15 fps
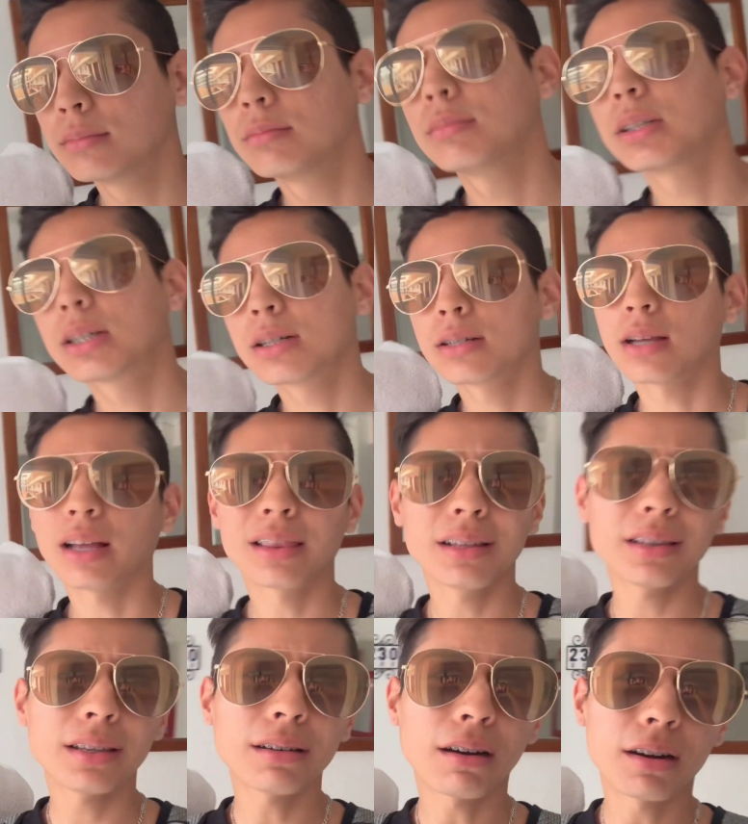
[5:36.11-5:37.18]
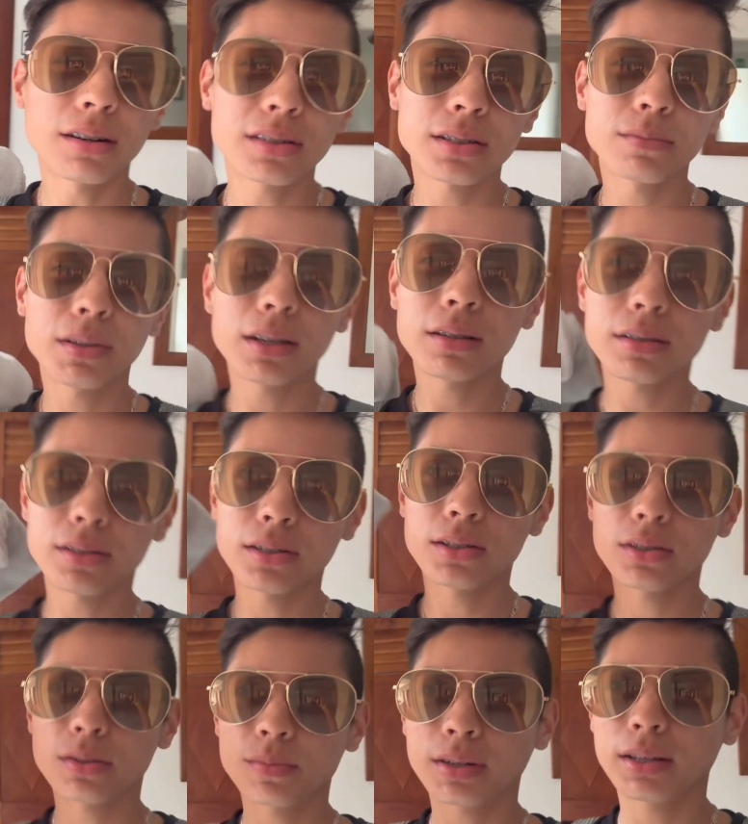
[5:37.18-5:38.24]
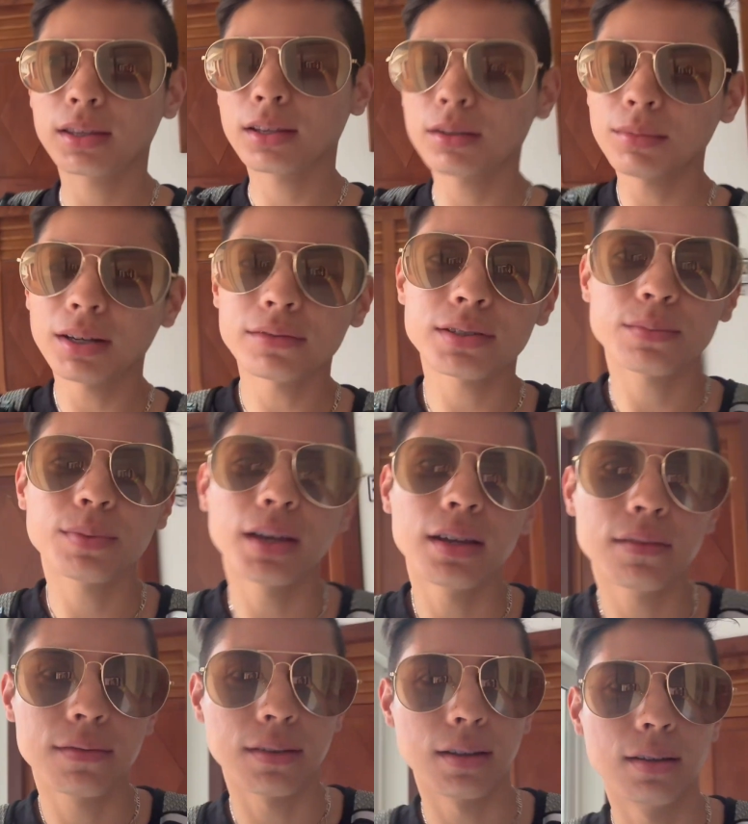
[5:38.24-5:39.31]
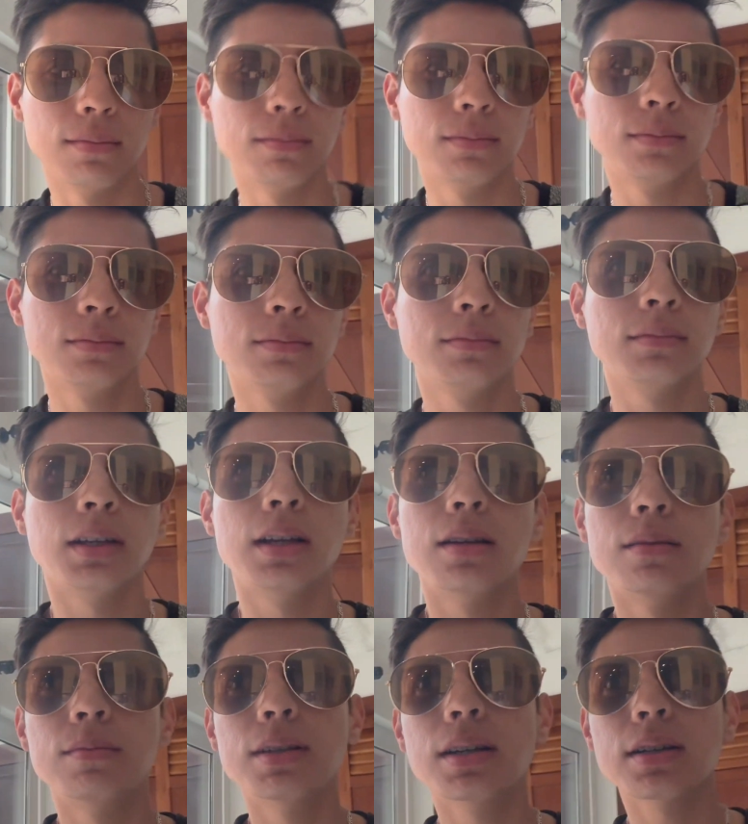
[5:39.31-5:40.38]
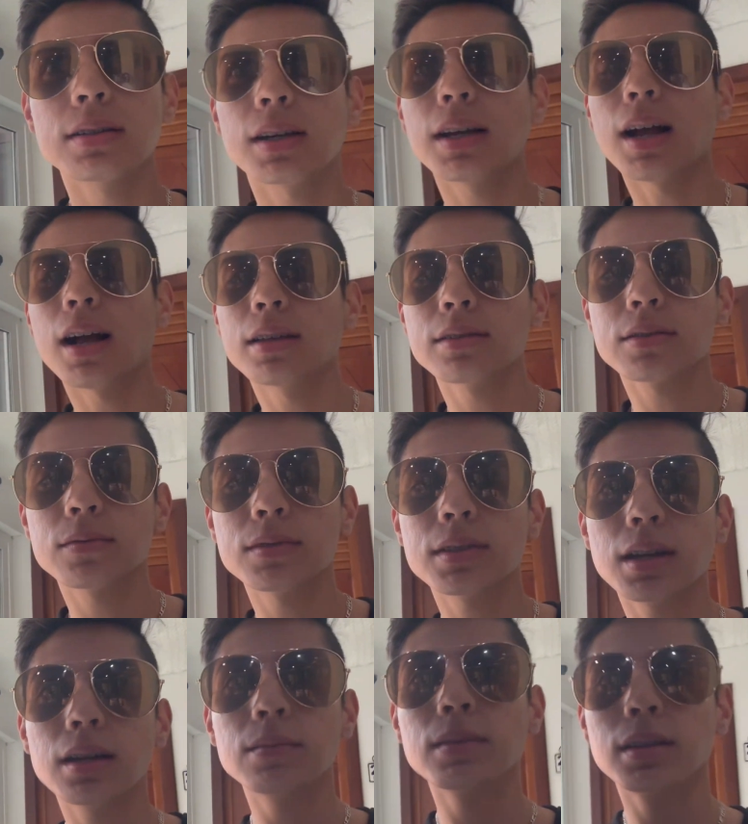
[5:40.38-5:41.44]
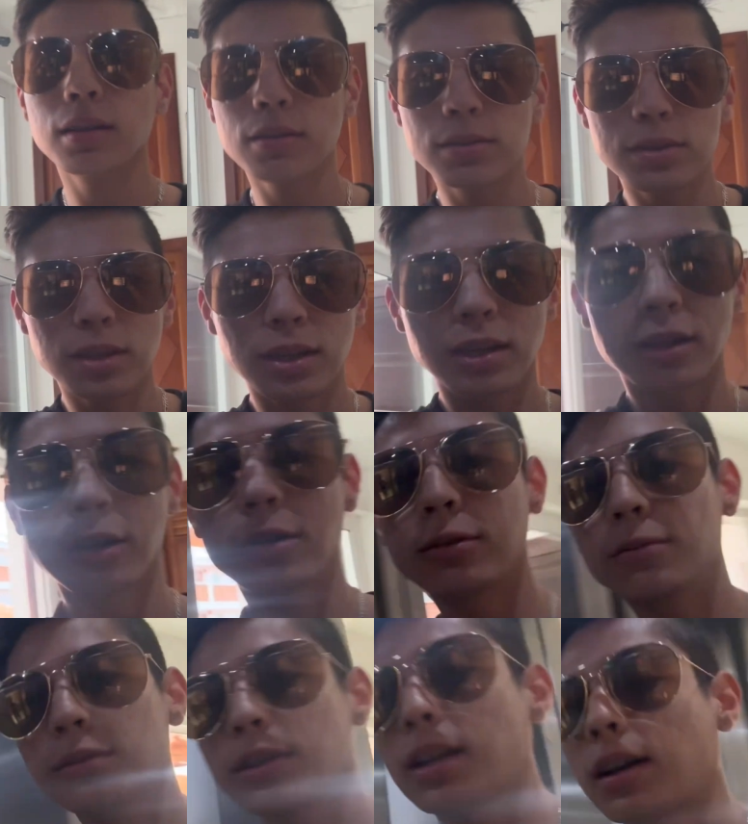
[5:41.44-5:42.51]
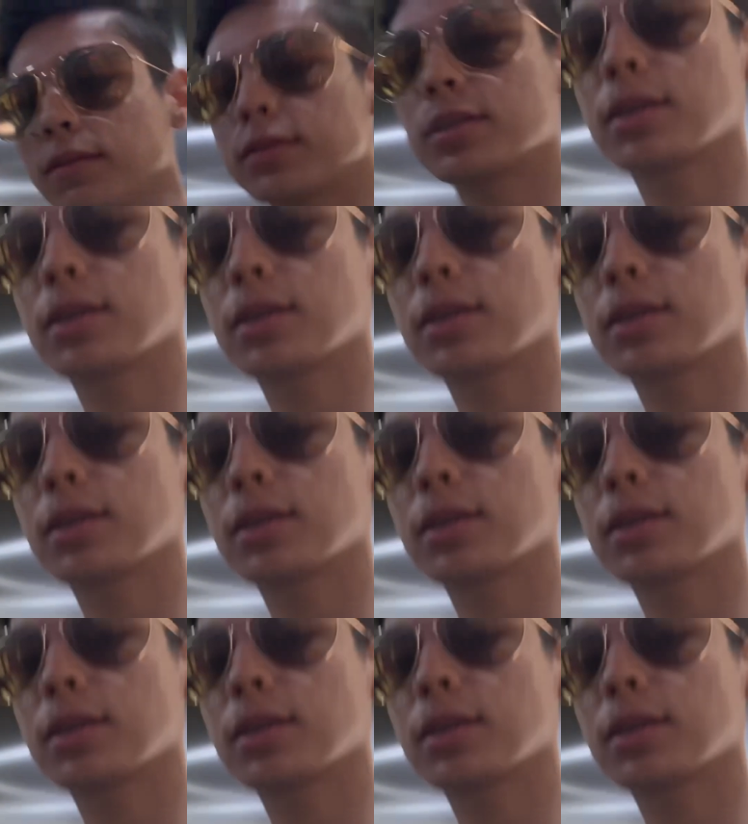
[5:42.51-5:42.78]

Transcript: Because I think there are some downstairs, but I think you might have to pay for them. Because I asked one time and then he was like, oh, you have to